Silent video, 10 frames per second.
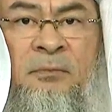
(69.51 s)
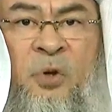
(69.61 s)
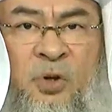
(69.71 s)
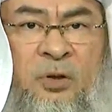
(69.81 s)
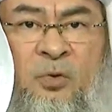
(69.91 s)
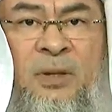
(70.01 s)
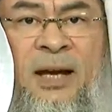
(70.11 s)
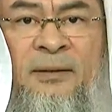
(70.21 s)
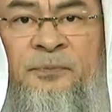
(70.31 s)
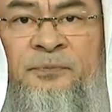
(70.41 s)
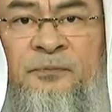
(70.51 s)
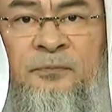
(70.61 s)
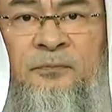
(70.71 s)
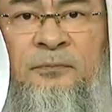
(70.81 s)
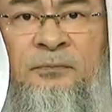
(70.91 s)
You can do that.
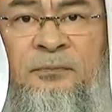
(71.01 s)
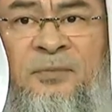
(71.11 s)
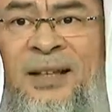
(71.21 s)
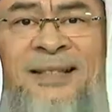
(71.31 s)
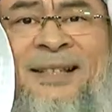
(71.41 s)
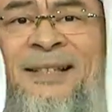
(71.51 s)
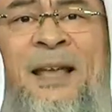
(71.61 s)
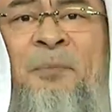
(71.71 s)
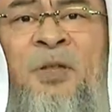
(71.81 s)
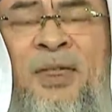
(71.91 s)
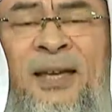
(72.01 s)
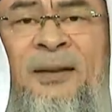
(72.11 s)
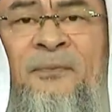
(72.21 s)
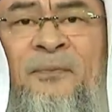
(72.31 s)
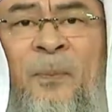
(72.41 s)
It's the same
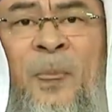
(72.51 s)
thing.